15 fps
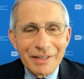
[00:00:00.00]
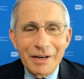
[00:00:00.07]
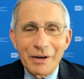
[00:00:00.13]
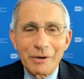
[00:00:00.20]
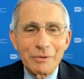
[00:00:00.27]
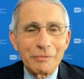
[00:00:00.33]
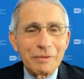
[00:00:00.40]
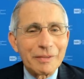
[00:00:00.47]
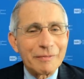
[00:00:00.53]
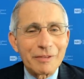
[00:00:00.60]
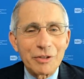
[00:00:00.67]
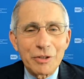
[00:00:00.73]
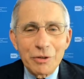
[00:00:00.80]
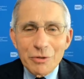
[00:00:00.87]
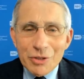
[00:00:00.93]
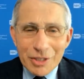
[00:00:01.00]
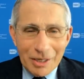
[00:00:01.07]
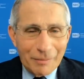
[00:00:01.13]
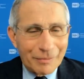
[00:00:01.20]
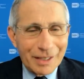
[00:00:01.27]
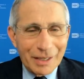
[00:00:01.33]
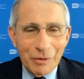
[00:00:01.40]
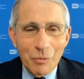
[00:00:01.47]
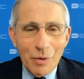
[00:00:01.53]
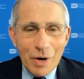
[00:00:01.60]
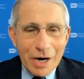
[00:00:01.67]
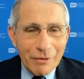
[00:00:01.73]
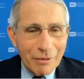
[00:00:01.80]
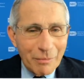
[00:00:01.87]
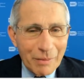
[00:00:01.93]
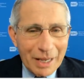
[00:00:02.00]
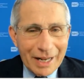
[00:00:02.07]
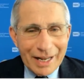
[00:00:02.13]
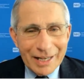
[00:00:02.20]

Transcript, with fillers: you know, do something, wear a